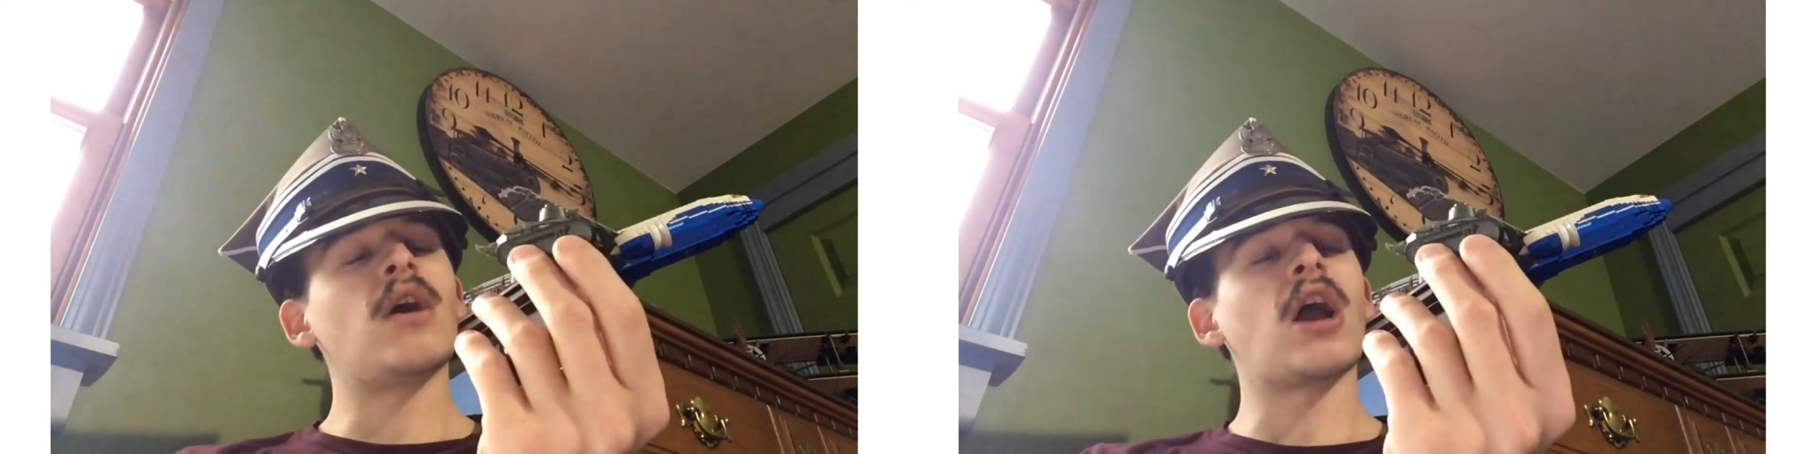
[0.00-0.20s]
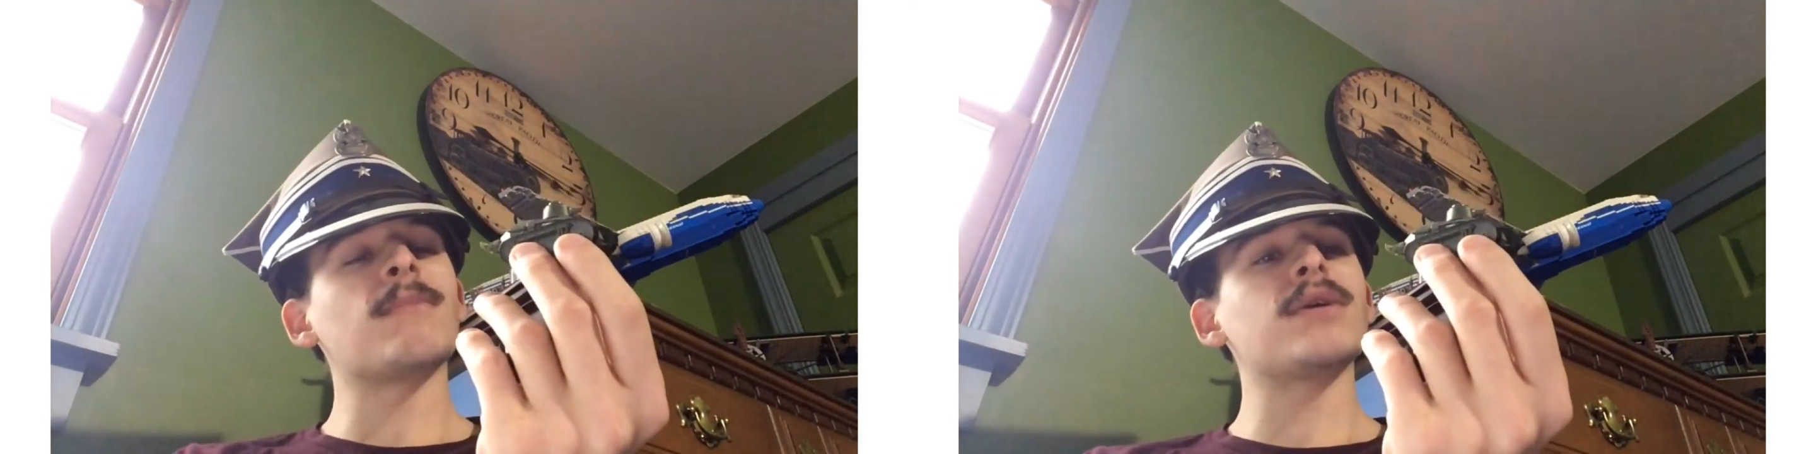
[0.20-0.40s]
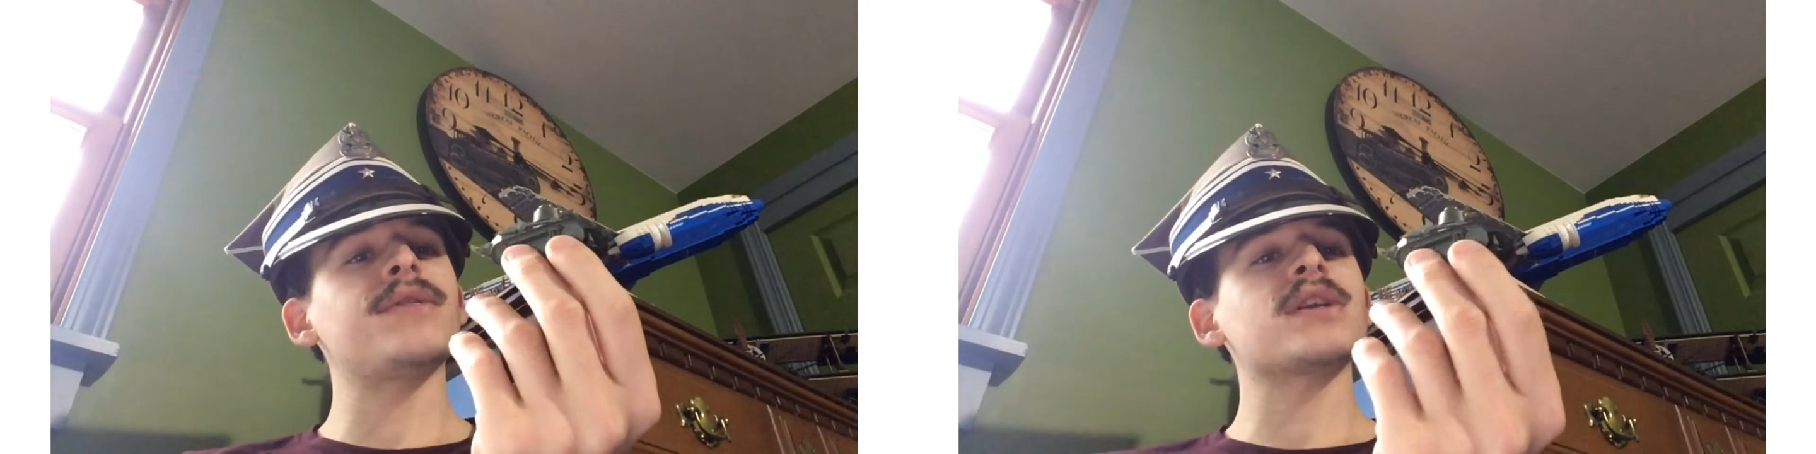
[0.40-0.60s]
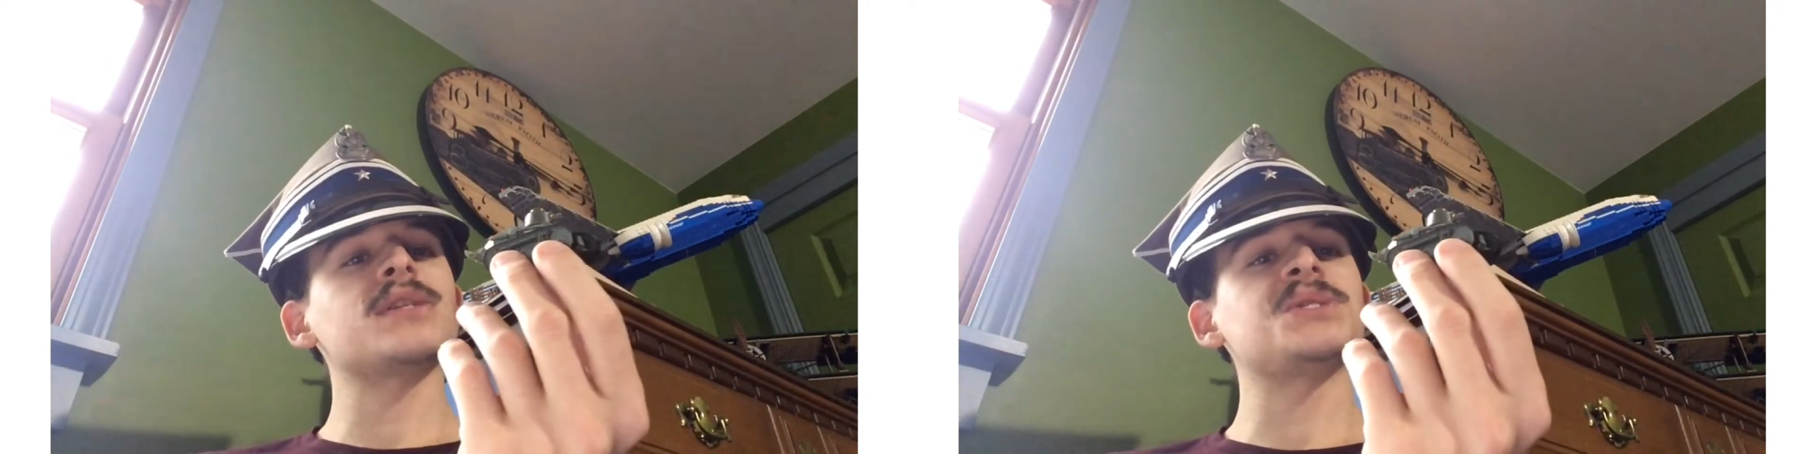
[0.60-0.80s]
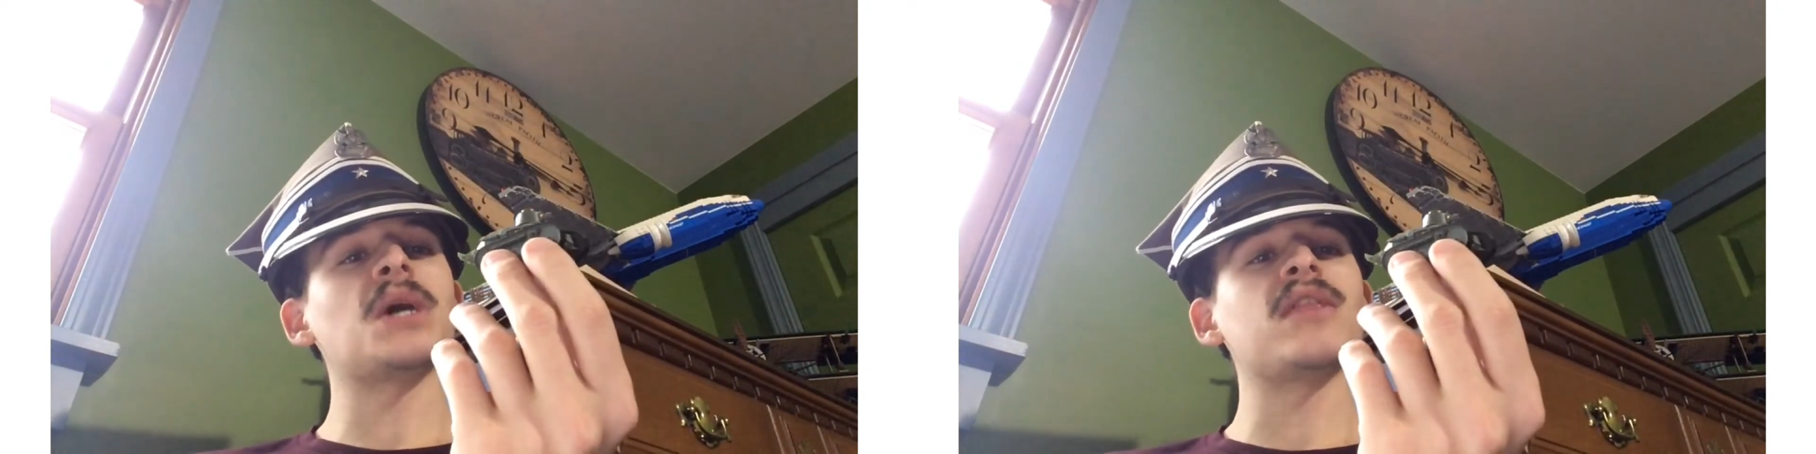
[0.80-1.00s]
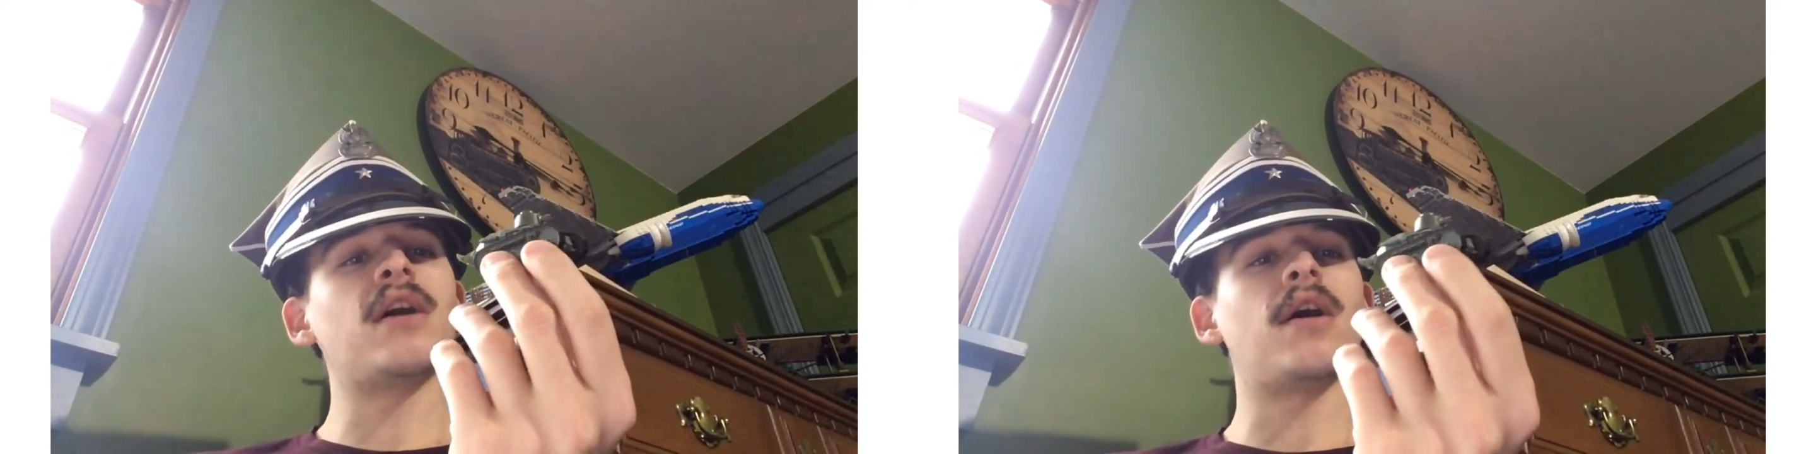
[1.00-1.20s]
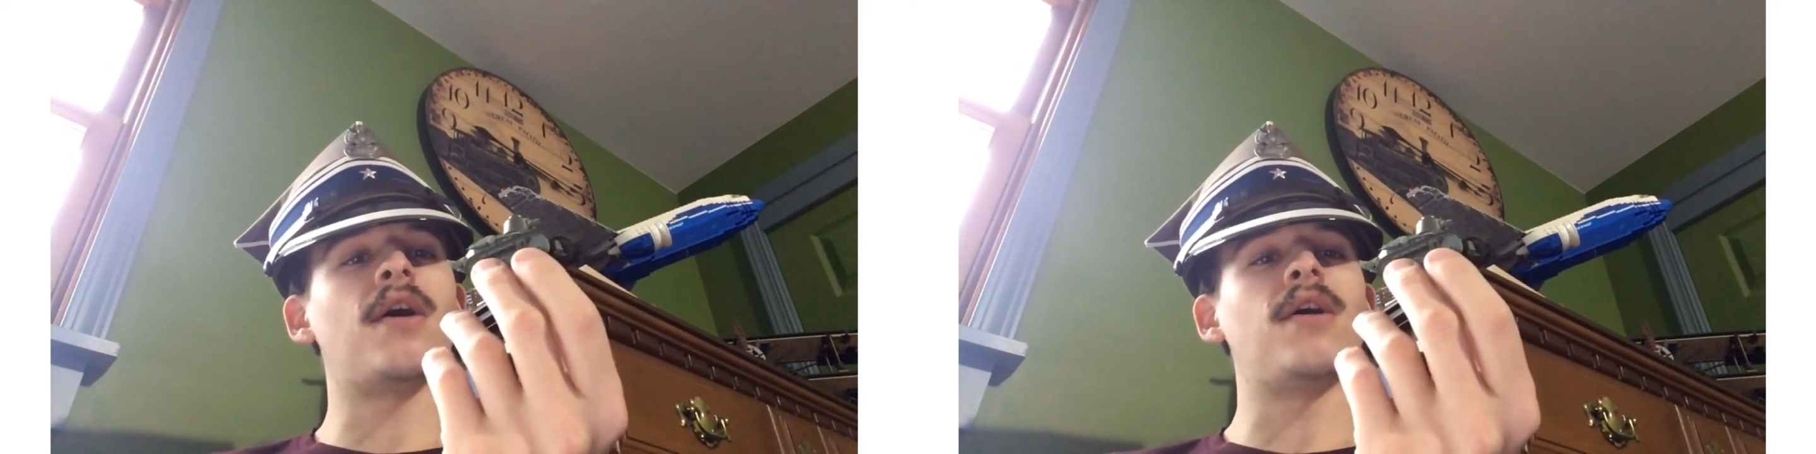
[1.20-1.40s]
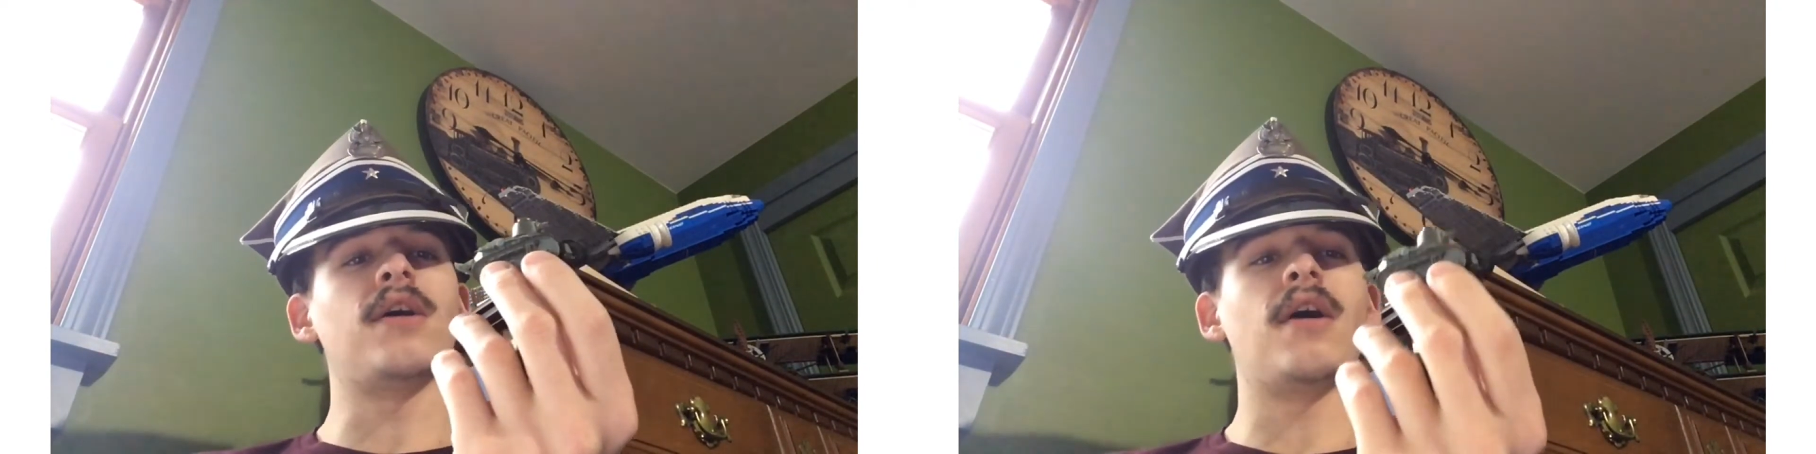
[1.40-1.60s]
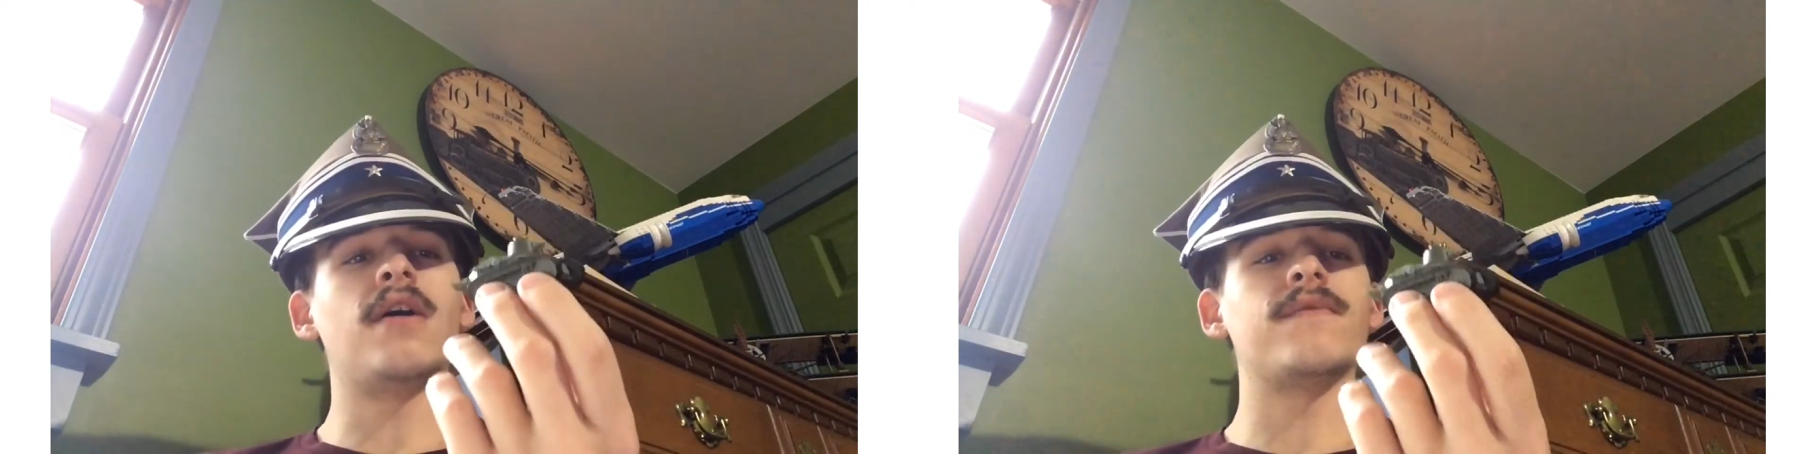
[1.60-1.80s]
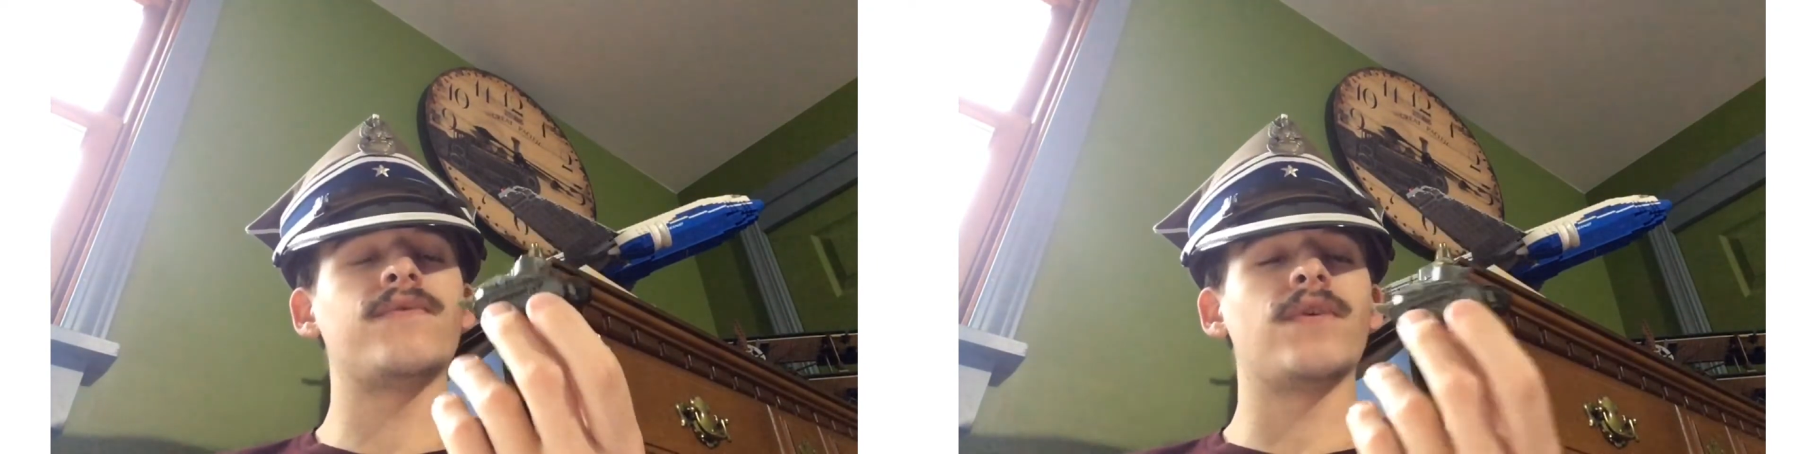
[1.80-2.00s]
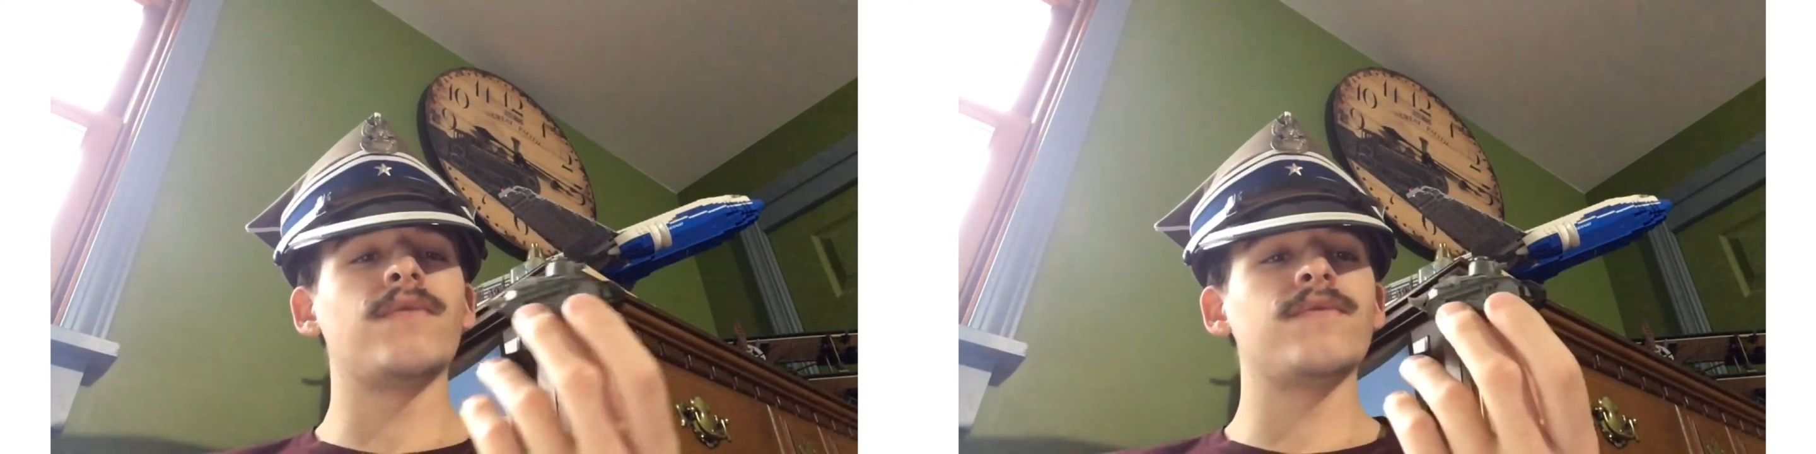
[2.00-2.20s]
armor thickness on the hull of